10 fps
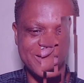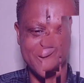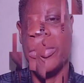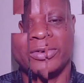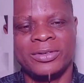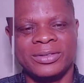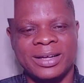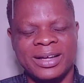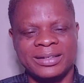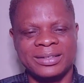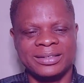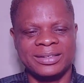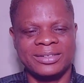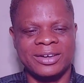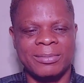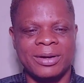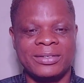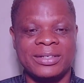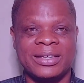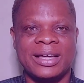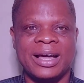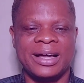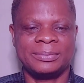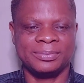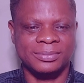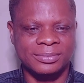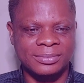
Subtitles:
Let us move on and talk about singer